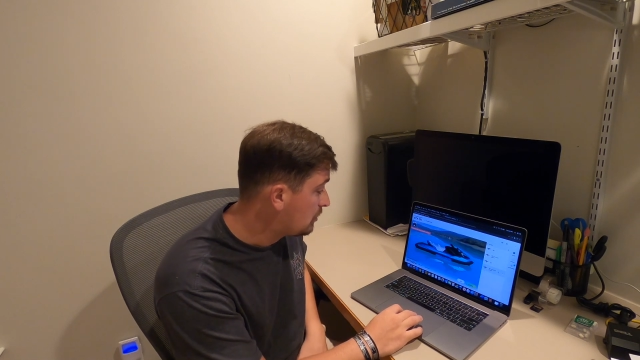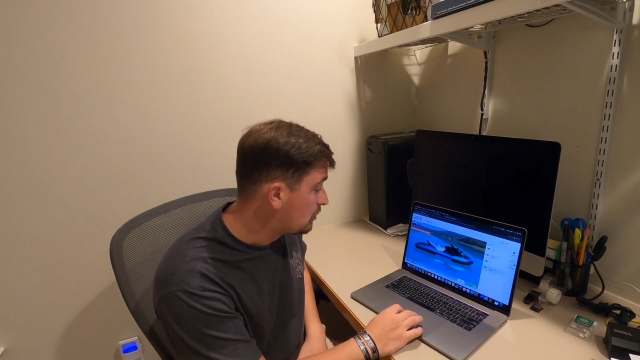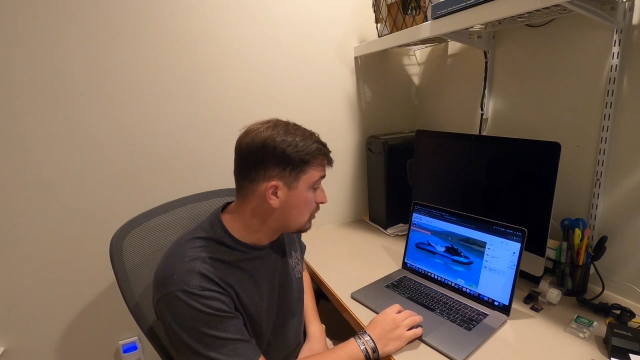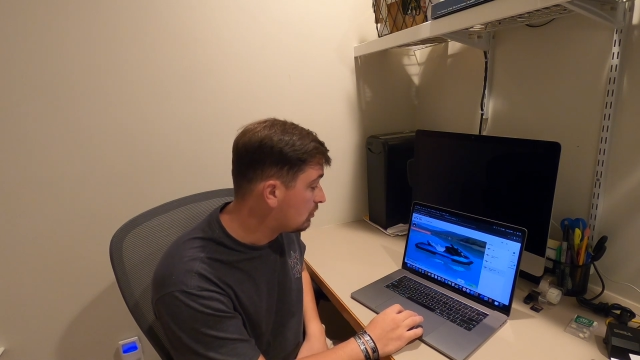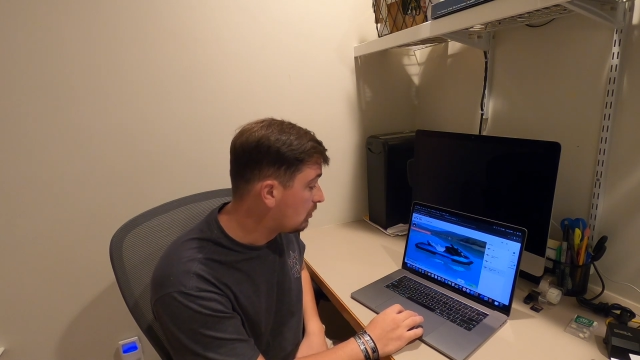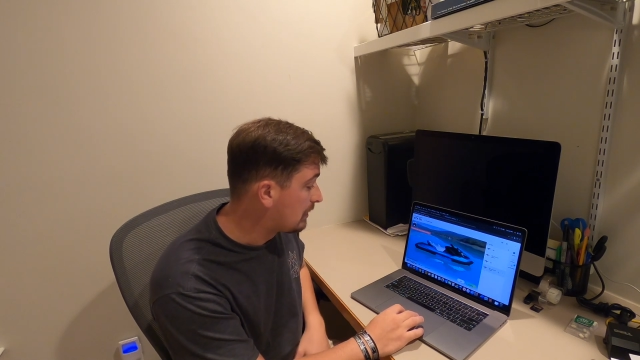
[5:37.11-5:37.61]

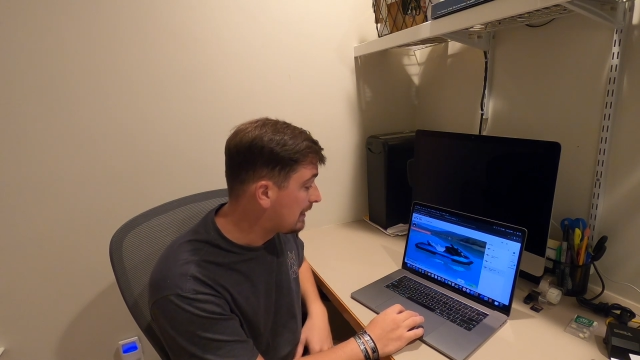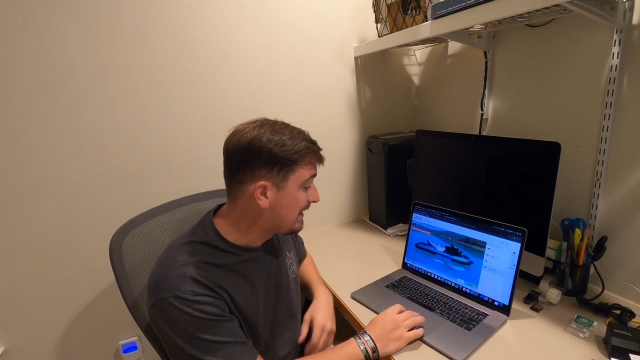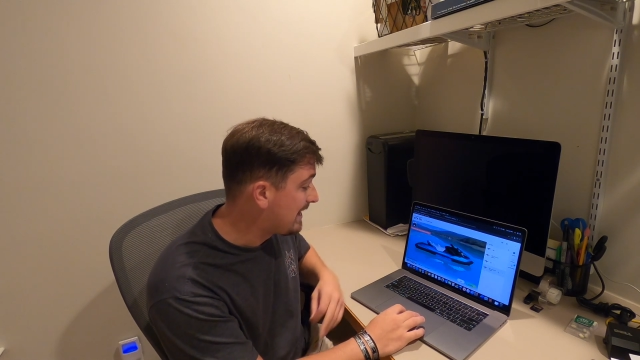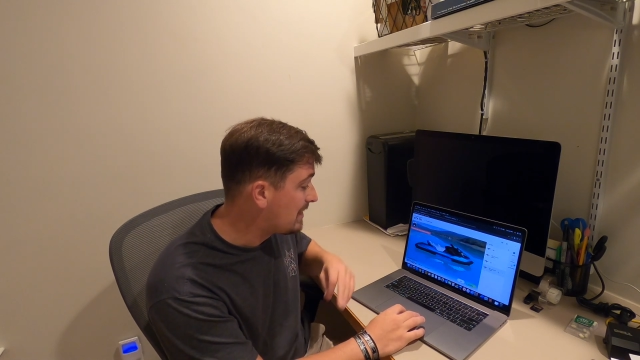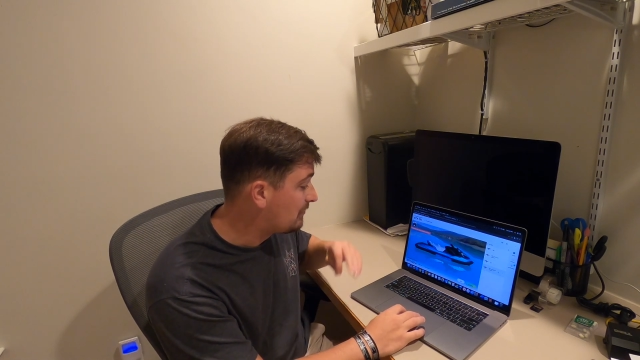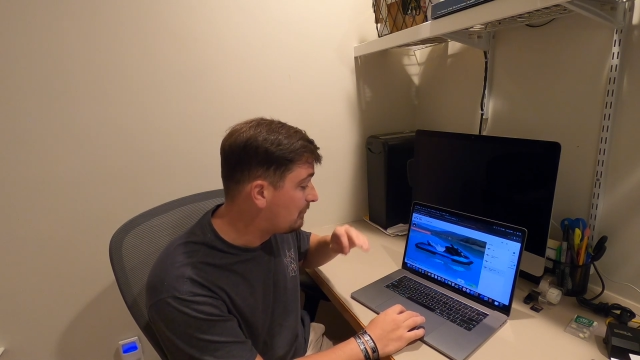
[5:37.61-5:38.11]
you're looking
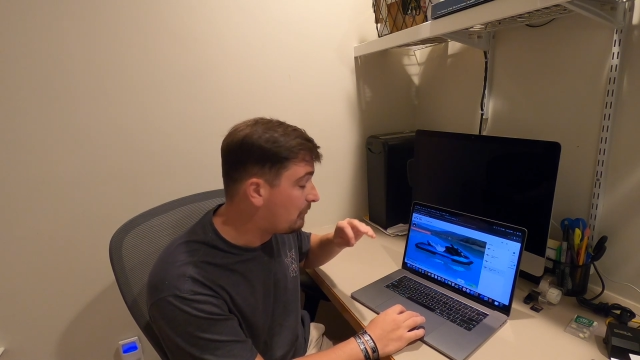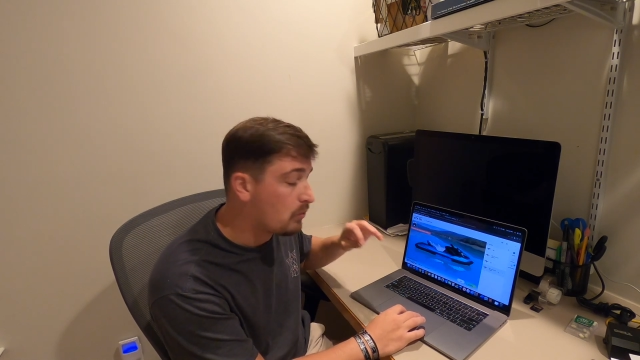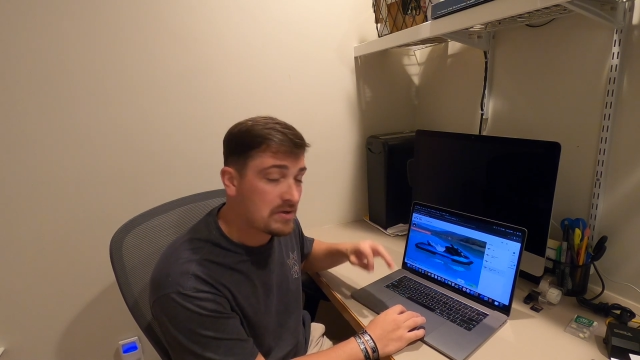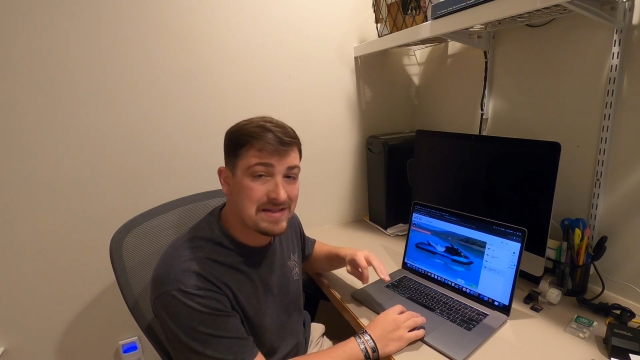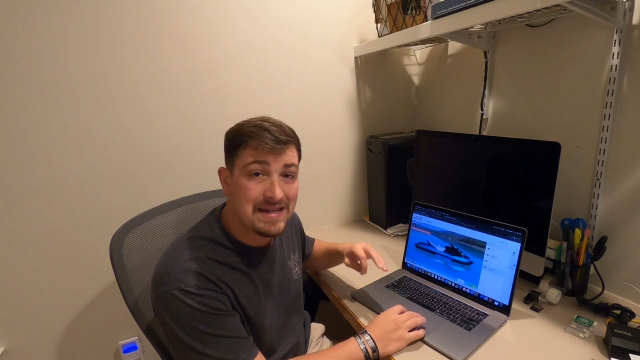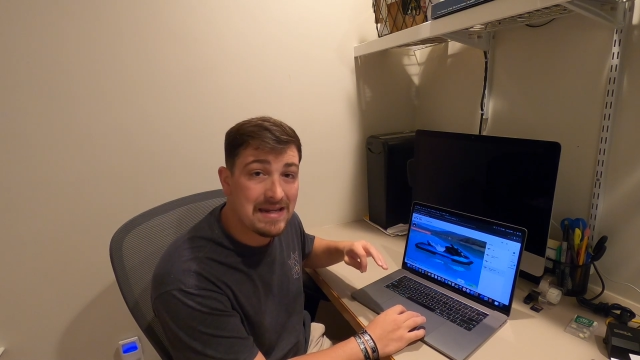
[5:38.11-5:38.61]
at
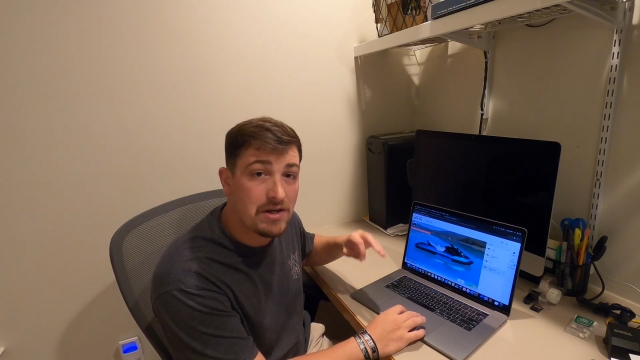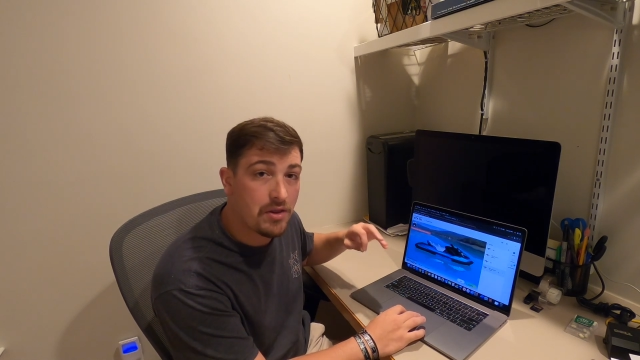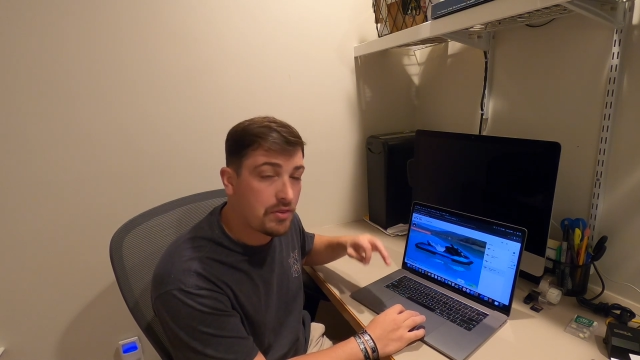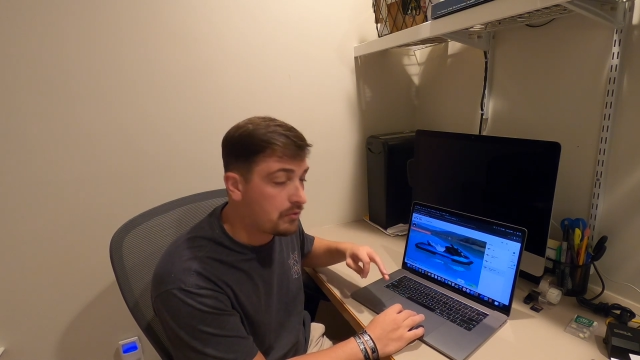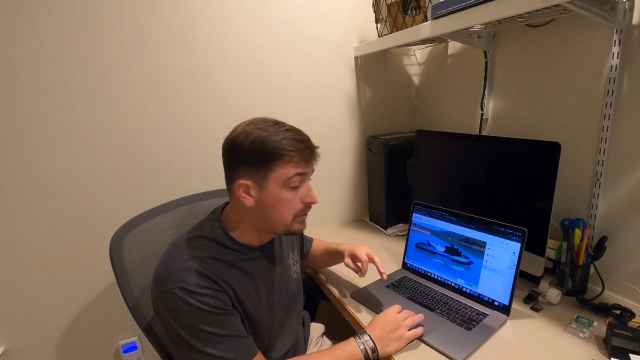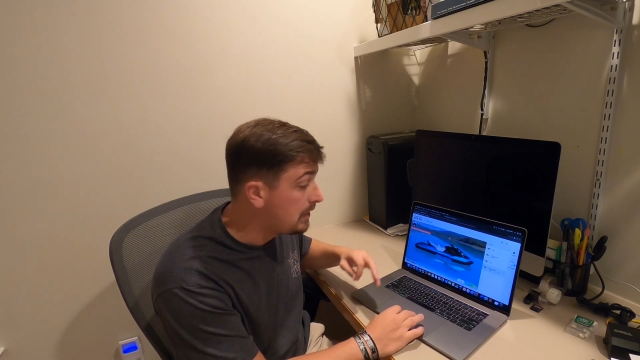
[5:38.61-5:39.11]

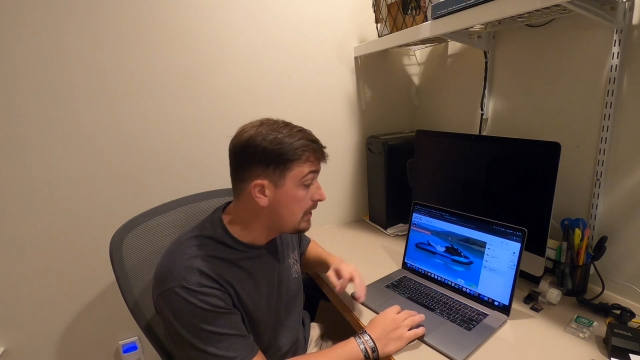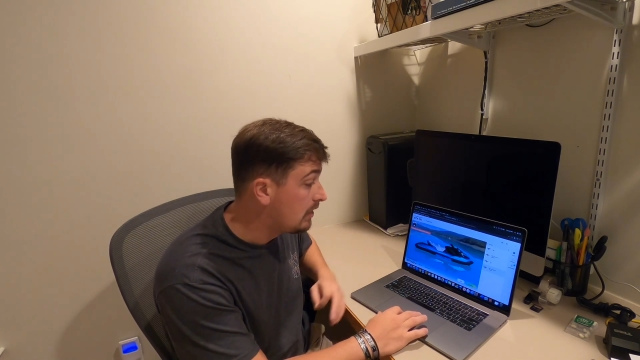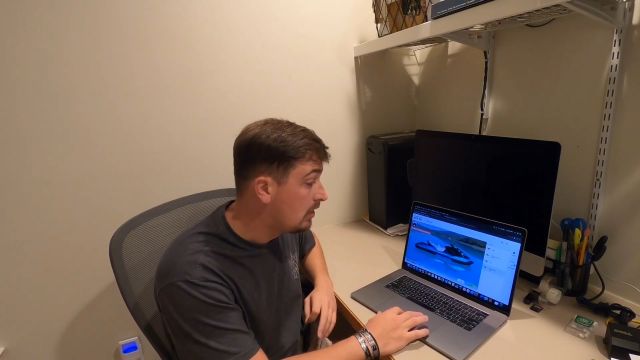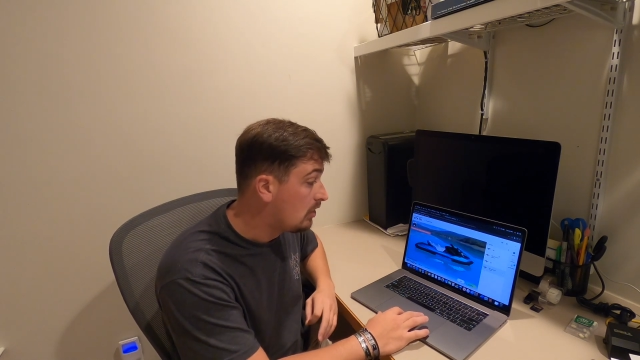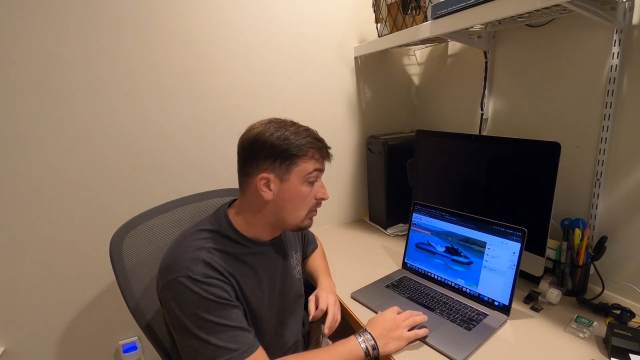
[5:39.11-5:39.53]
$14,300,